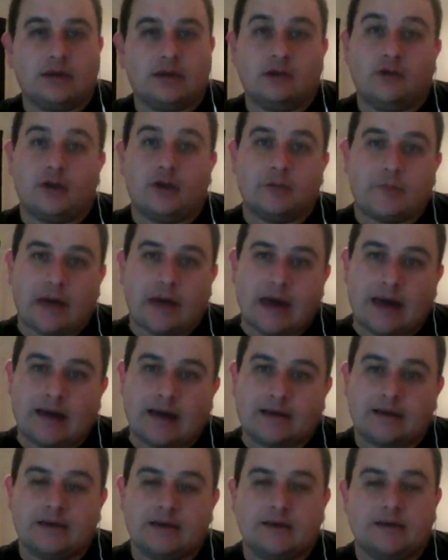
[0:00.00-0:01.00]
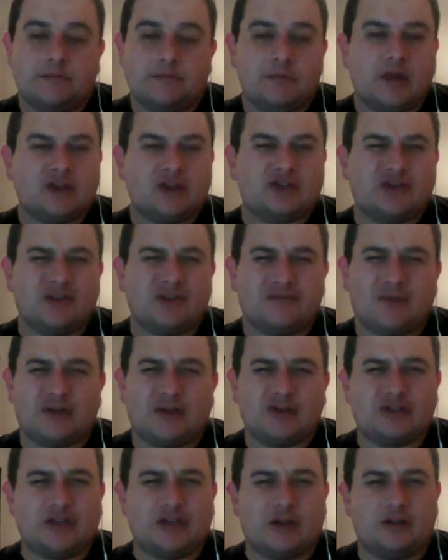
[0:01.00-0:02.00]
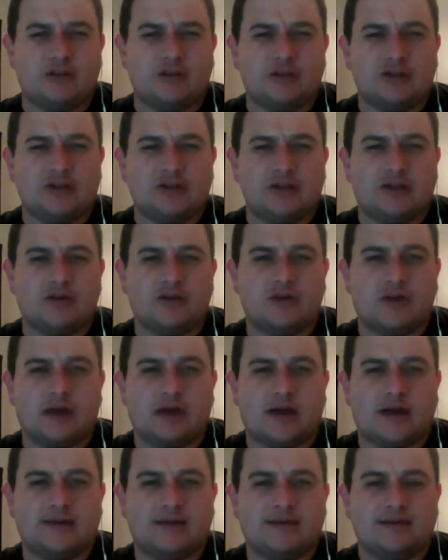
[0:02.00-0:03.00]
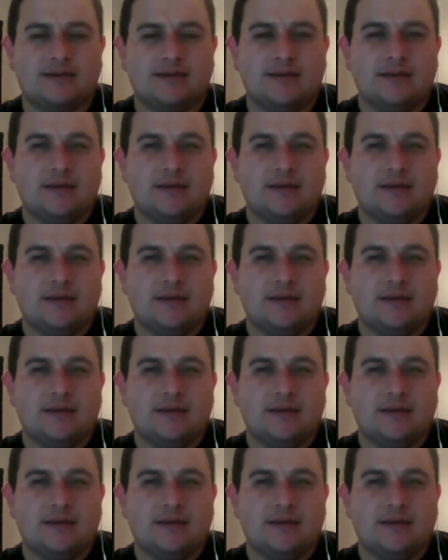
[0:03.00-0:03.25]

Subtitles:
look back. I'm not sure if I'll share this yet or not.